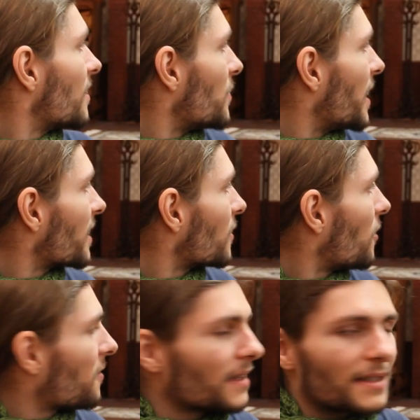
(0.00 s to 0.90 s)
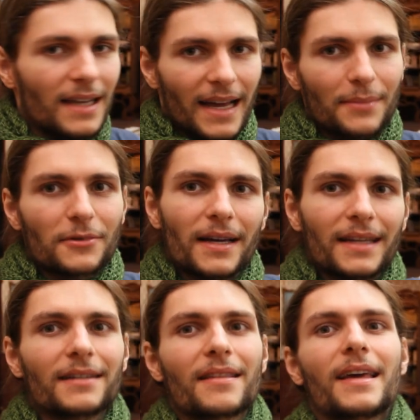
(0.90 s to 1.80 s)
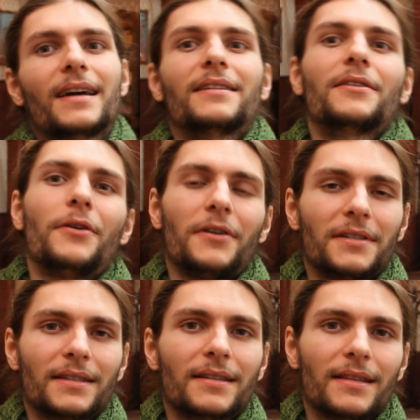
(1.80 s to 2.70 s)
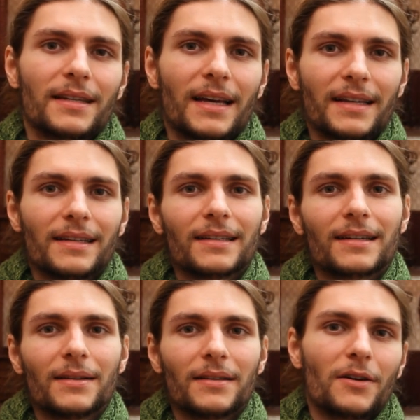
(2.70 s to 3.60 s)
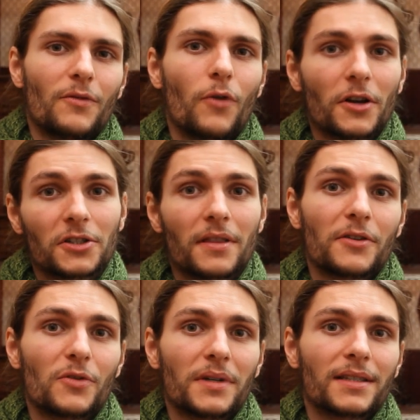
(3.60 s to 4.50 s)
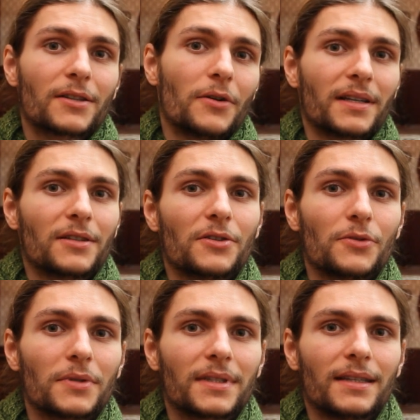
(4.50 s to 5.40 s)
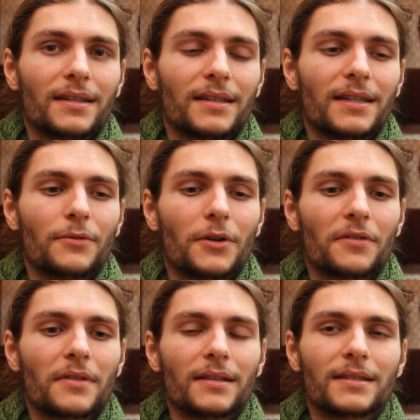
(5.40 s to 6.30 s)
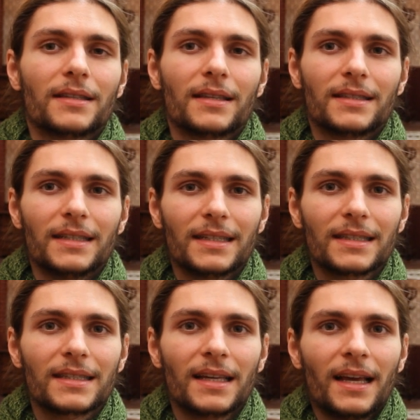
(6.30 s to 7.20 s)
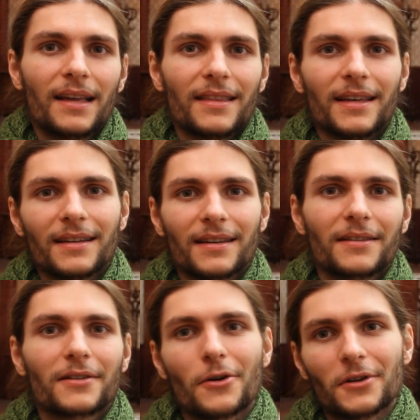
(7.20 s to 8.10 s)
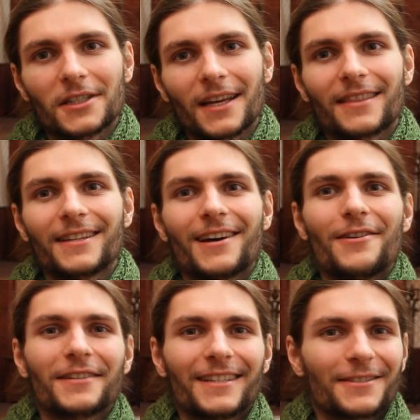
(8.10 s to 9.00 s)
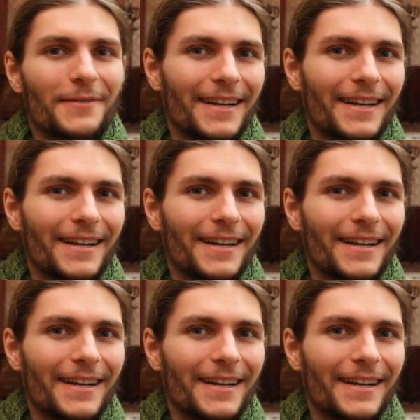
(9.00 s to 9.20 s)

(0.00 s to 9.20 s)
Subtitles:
the making of this typewriter there, or the tiny little watch the human is going to use in one of his scenes, then go check that out as